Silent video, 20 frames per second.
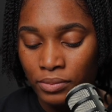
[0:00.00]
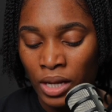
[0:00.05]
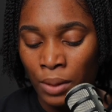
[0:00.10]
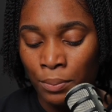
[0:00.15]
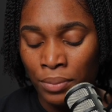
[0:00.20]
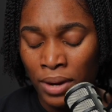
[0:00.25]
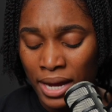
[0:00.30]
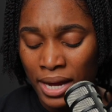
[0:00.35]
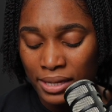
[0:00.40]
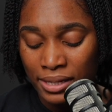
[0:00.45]

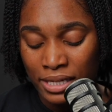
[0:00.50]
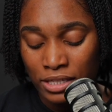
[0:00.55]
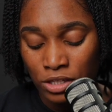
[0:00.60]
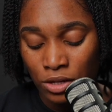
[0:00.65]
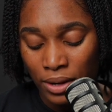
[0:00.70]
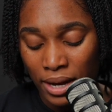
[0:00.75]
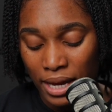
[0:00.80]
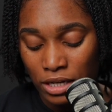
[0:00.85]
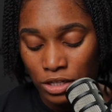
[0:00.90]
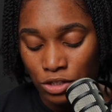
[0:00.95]
But let's go
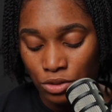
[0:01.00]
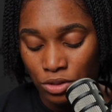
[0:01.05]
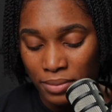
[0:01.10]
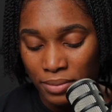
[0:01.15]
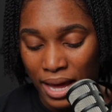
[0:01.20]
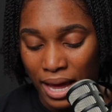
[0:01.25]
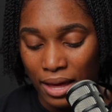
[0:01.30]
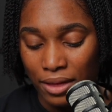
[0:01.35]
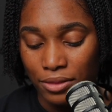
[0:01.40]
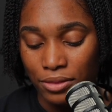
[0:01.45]
ahead and do the
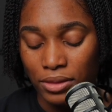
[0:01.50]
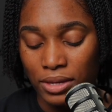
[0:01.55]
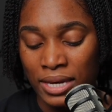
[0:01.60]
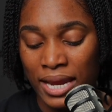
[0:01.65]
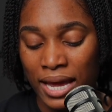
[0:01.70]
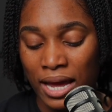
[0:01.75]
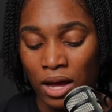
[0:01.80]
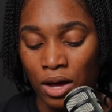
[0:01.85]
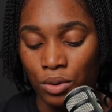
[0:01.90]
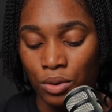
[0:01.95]
math.
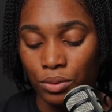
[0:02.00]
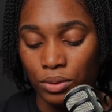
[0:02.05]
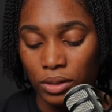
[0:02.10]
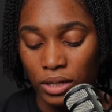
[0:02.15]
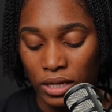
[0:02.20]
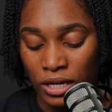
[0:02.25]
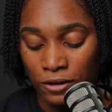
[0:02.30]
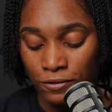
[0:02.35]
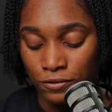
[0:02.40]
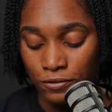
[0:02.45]
Now,
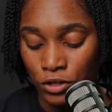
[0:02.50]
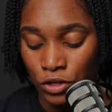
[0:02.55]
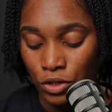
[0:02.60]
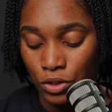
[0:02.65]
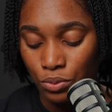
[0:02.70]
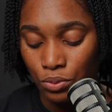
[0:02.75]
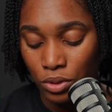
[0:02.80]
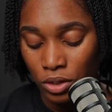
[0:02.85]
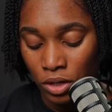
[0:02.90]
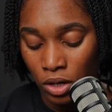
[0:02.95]
if
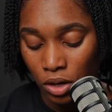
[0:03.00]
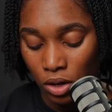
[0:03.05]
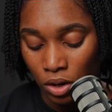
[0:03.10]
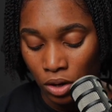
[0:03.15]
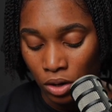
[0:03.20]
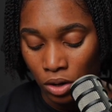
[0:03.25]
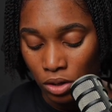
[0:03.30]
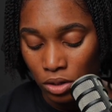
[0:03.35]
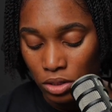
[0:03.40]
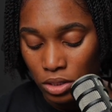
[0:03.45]
you
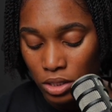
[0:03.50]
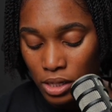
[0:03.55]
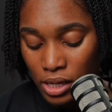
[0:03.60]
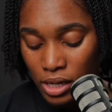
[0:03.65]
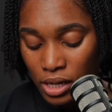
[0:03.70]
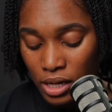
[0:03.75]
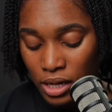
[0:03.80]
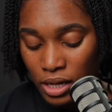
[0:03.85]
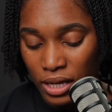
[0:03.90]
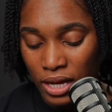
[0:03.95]
recall,
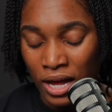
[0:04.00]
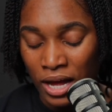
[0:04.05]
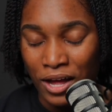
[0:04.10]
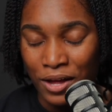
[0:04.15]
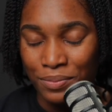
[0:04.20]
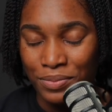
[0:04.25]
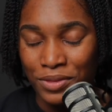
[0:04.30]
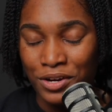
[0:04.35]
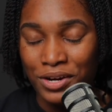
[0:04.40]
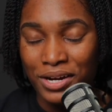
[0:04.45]

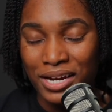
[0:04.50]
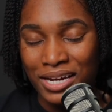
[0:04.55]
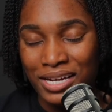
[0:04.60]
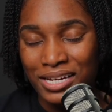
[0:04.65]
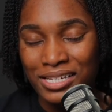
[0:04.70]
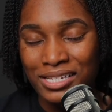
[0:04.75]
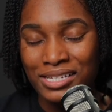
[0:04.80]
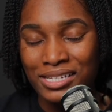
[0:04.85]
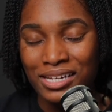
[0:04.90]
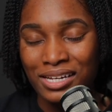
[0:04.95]
there
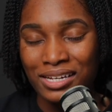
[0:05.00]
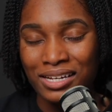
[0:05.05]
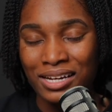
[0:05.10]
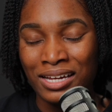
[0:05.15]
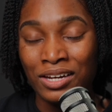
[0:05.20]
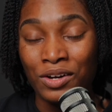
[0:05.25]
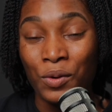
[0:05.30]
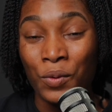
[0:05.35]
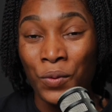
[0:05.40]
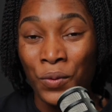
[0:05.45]
is
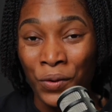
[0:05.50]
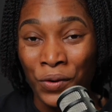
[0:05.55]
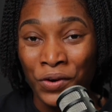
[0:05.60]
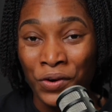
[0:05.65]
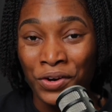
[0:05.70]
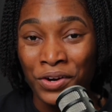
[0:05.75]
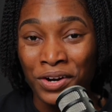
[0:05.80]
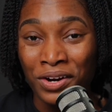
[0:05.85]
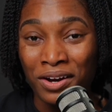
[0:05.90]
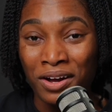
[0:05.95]
an
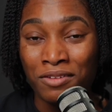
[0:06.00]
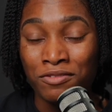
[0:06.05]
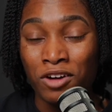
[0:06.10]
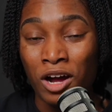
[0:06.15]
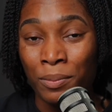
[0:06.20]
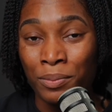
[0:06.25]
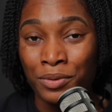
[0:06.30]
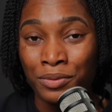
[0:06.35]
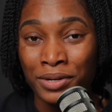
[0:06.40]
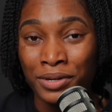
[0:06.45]
order of
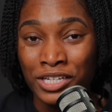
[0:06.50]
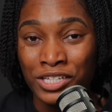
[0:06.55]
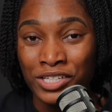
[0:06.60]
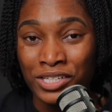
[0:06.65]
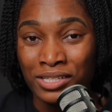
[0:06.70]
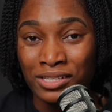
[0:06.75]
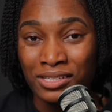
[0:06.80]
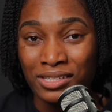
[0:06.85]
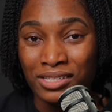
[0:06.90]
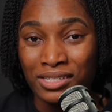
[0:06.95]

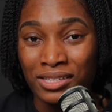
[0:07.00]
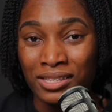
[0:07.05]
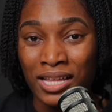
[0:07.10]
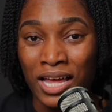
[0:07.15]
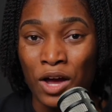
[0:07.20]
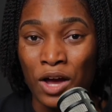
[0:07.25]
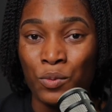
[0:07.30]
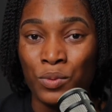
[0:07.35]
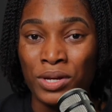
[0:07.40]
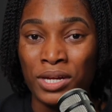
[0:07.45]
operations
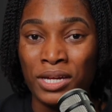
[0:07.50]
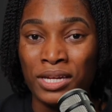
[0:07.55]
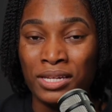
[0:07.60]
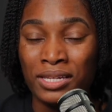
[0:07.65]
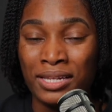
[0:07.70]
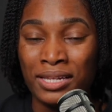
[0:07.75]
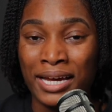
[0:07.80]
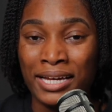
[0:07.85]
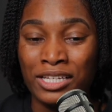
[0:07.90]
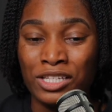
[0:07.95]
that we
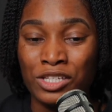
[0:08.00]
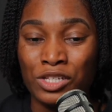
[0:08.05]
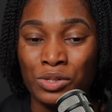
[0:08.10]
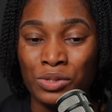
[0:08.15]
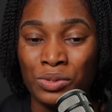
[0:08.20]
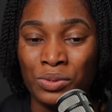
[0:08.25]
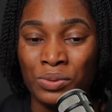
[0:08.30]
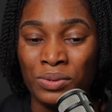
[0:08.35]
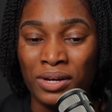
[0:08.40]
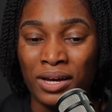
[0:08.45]
like
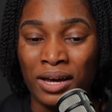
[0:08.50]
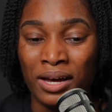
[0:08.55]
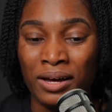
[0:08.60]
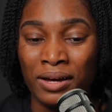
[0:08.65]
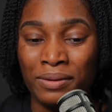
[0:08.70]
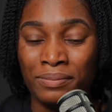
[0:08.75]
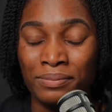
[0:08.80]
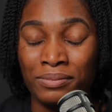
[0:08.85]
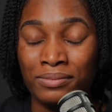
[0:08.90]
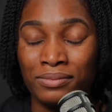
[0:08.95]
to
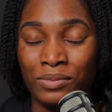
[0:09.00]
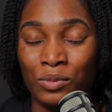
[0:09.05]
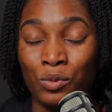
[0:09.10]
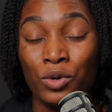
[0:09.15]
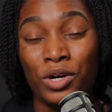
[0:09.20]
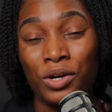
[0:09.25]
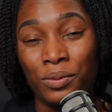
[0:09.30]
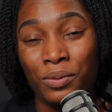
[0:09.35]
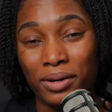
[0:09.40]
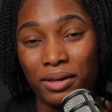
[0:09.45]

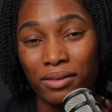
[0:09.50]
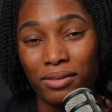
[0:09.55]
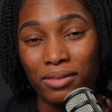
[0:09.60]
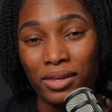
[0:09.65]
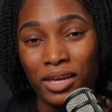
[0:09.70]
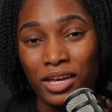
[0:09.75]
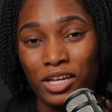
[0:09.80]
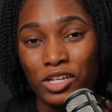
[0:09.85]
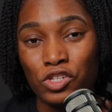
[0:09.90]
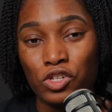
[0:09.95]
work with.
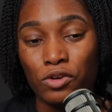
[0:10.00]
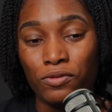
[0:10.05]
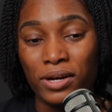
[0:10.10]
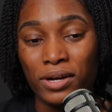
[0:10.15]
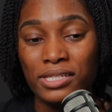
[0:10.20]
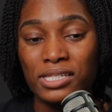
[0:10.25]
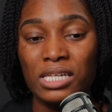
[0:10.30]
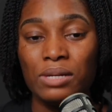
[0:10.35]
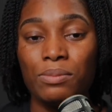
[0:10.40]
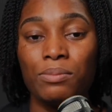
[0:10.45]
So if I
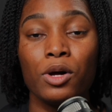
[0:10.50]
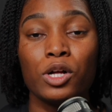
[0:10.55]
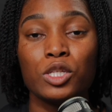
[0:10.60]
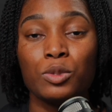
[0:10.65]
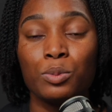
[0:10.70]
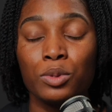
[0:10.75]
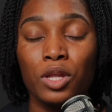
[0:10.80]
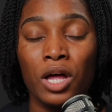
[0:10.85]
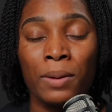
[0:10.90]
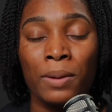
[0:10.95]
see
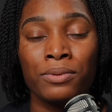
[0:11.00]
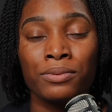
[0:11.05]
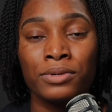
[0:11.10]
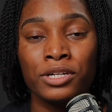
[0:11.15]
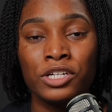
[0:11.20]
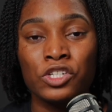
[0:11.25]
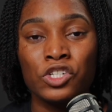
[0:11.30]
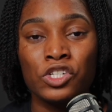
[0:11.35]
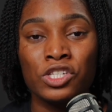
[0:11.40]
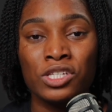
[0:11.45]
multiple
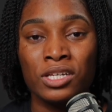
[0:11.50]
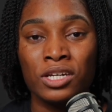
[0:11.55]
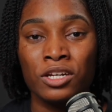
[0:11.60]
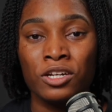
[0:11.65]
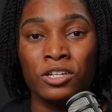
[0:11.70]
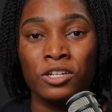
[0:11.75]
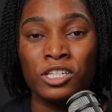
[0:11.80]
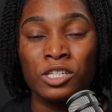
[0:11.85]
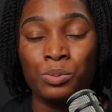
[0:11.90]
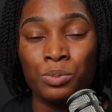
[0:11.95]
operations in an
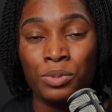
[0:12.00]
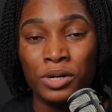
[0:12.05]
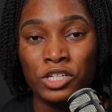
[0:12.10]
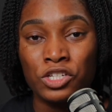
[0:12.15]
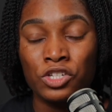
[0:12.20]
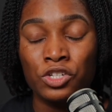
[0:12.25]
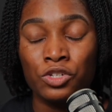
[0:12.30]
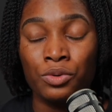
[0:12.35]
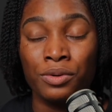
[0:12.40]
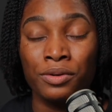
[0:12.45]

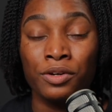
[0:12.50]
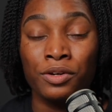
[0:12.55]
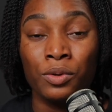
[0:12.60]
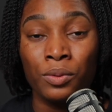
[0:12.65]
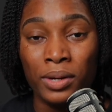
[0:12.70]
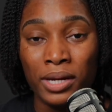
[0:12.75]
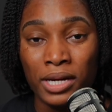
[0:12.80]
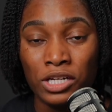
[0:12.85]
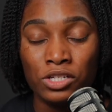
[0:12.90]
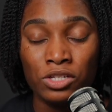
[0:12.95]
expression or an
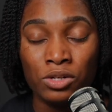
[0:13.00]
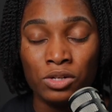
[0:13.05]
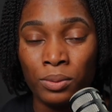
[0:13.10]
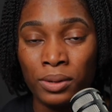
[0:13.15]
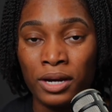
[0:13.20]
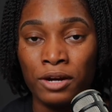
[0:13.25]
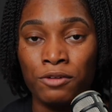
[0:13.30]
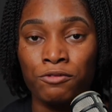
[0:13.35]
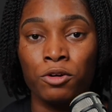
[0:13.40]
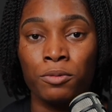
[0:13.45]
equation or
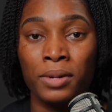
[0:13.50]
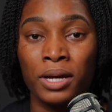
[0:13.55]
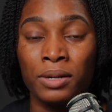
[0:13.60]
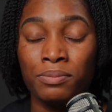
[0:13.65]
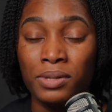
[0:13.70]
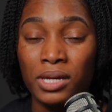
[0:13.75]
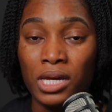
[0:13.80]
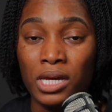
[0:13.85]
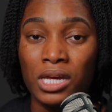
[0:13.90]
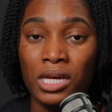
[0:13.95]
whatever it might
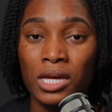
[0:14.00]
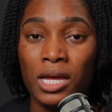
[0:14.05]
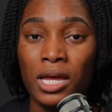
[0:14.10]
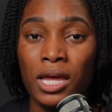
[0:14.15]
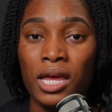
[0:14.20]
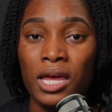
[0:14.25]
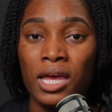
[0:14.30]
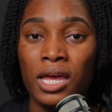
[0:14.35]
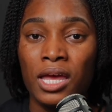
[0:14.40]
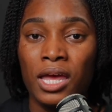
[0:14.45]
be,
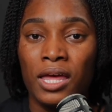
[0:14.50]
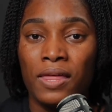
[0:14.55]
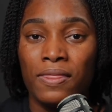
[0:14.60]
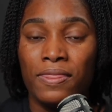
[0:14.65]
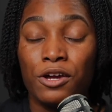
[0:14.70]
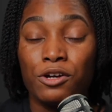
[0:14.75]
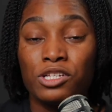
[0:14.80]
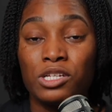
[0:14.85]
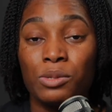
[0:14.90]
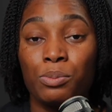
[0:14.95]

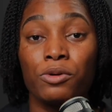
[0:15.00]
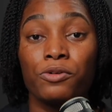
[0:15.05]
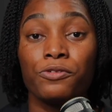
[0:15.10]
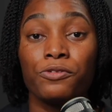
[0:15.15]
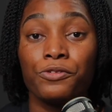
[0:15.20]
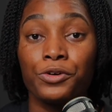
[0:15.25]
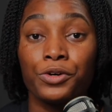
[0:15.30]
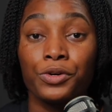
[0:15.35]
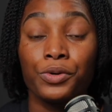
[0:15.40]
there's a preferred